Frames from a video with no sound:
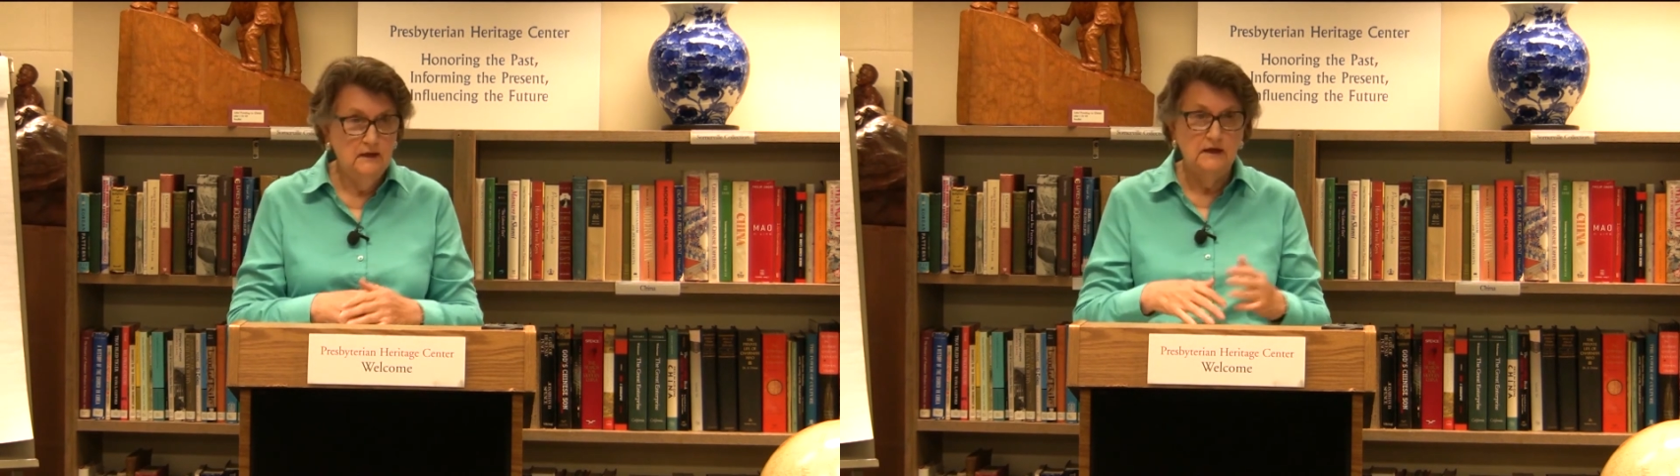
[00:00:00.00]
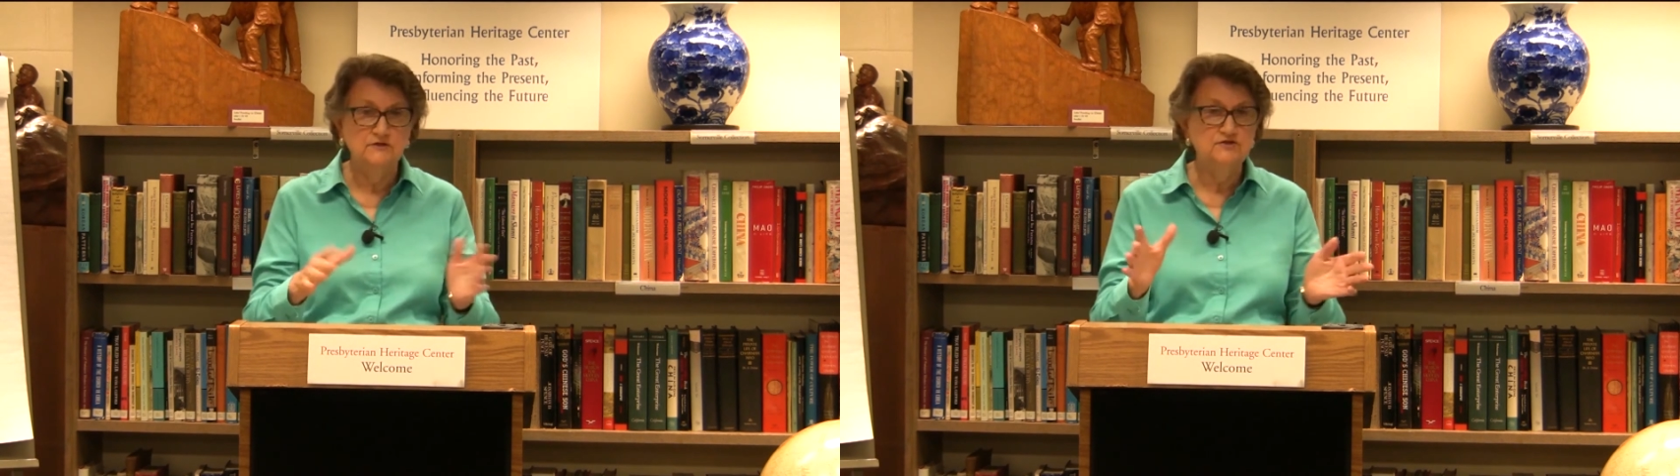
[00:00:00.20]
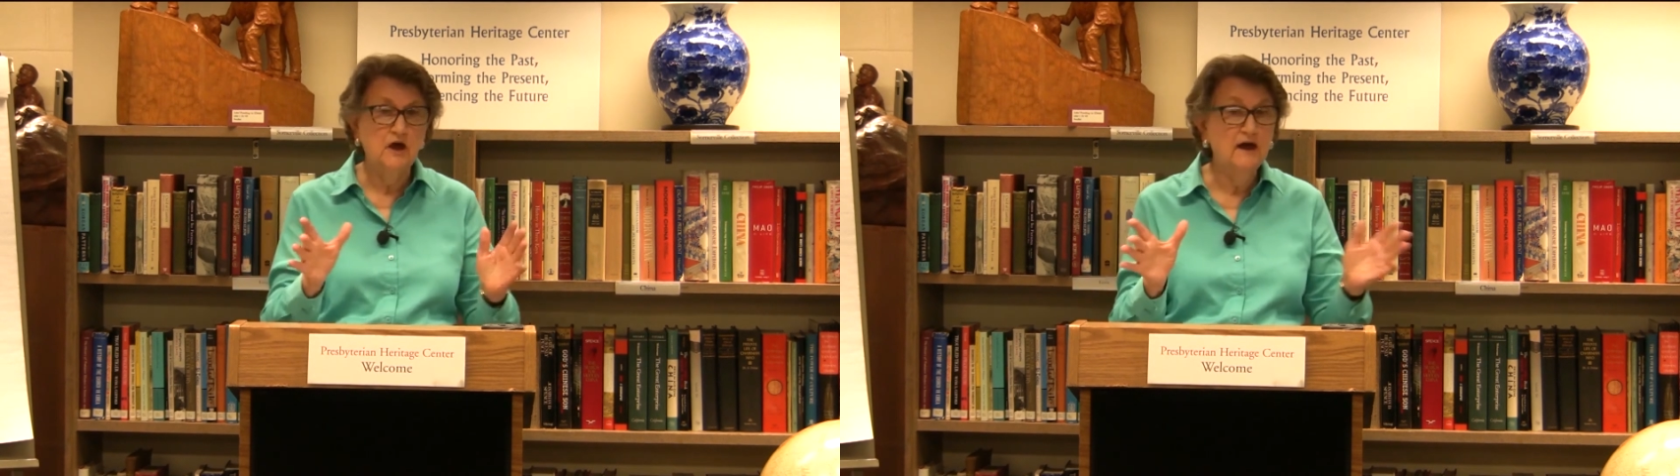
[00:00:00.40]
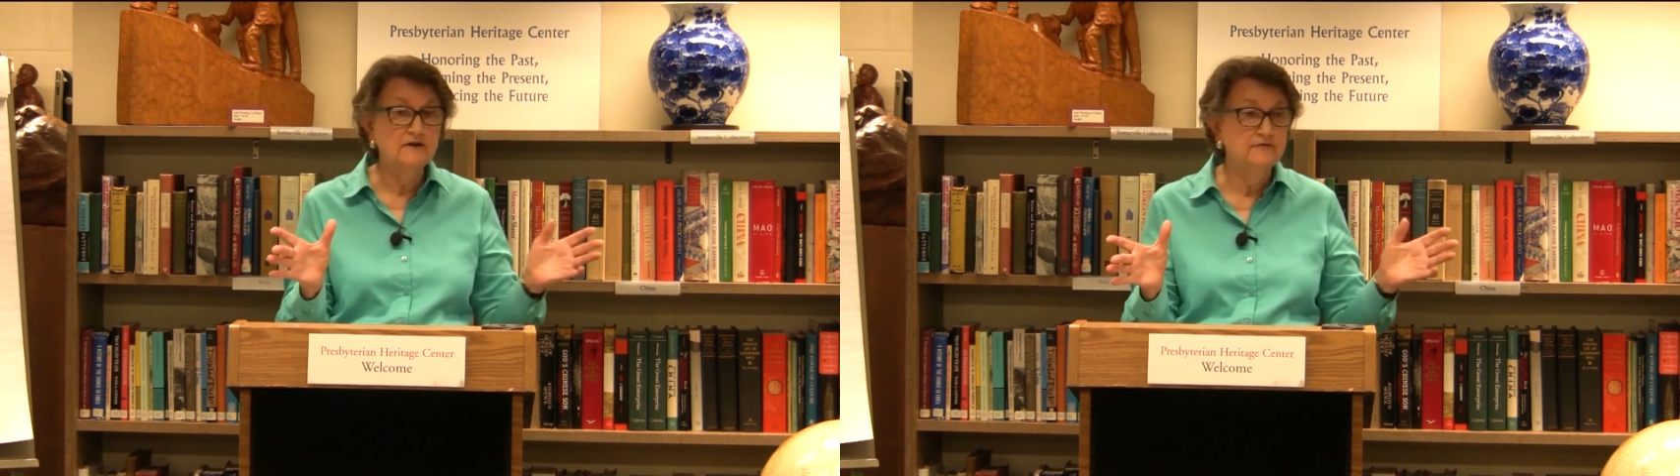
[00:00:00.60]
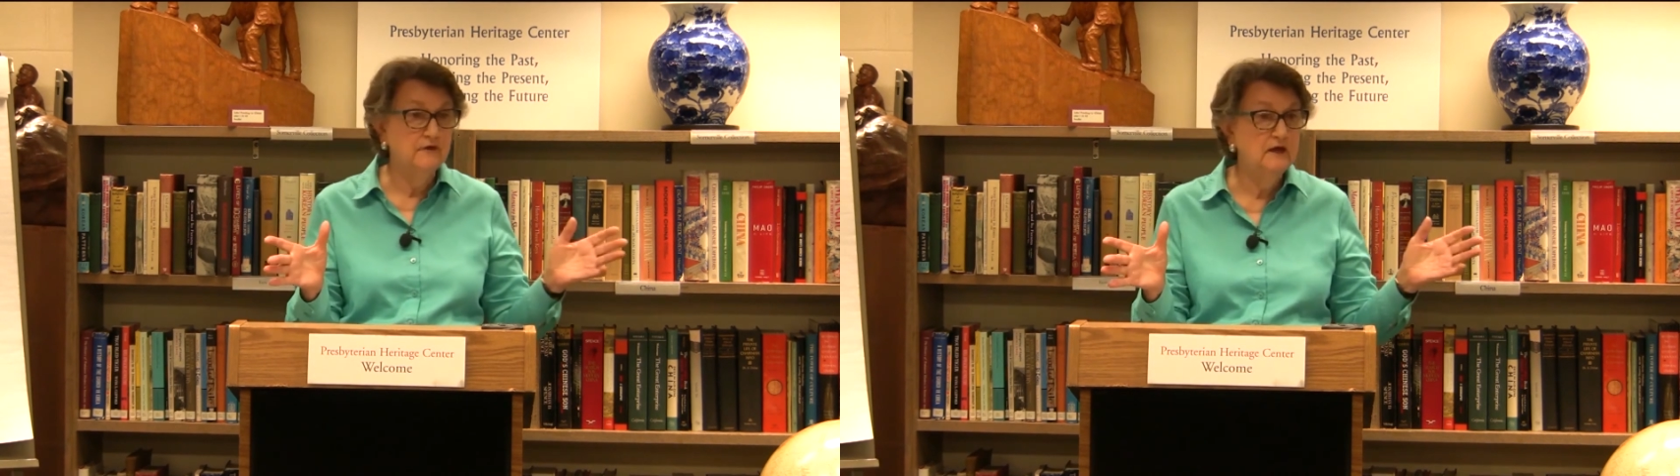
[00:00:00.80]
a shot
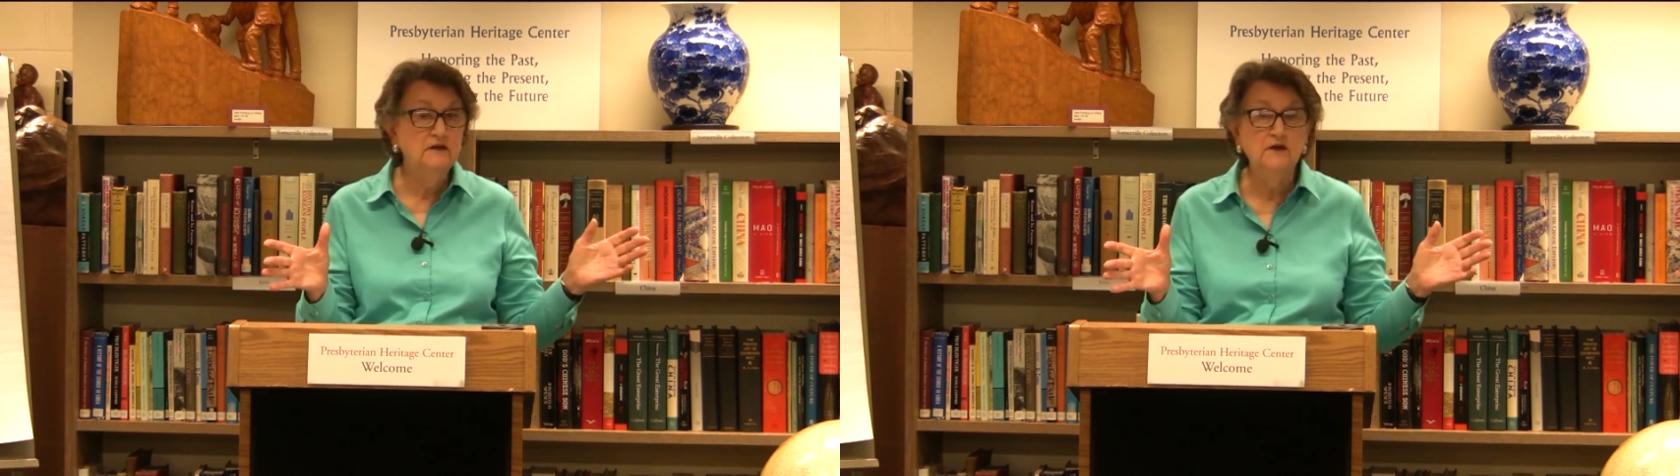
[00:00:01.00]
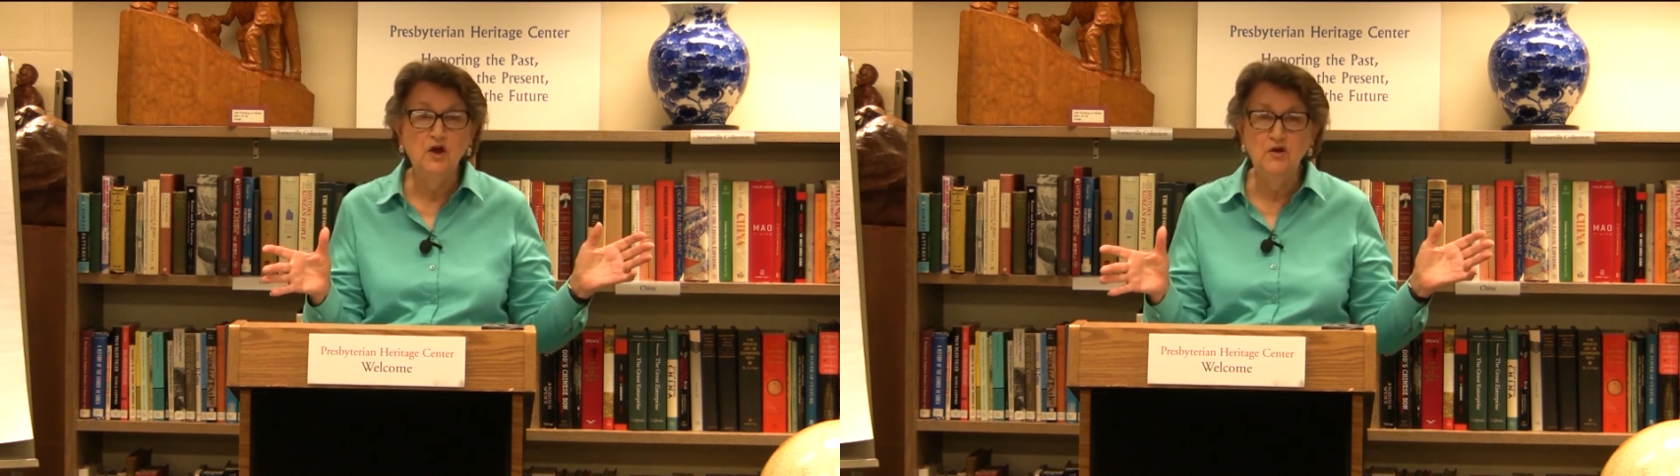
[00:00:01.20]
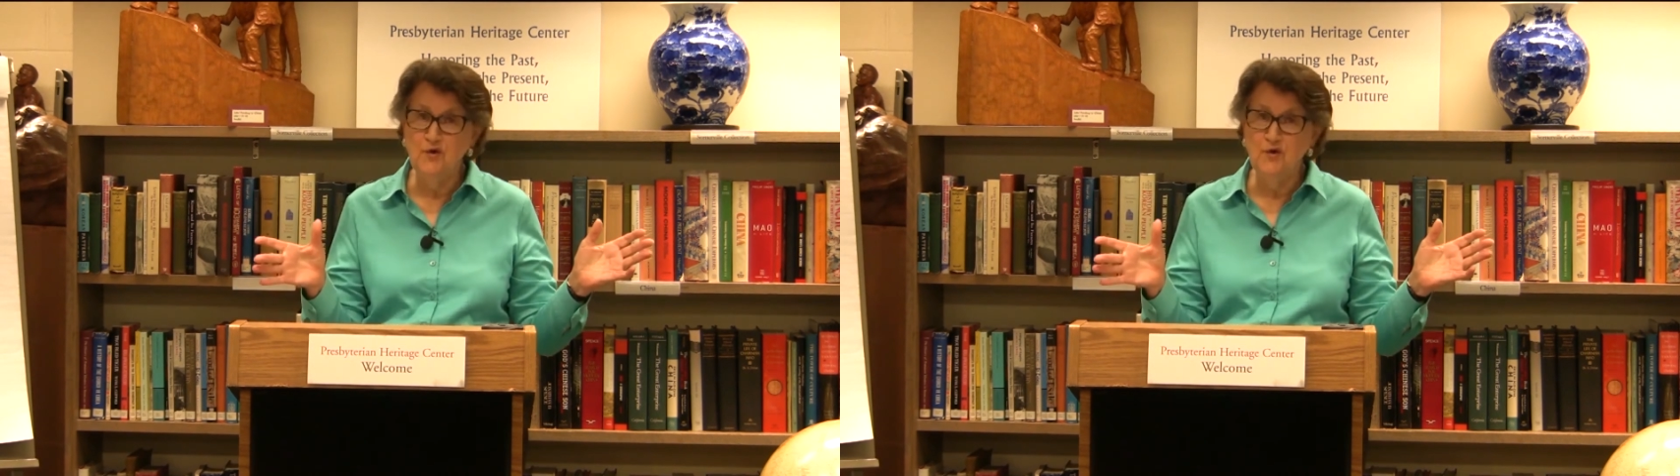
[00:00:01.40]
of unknown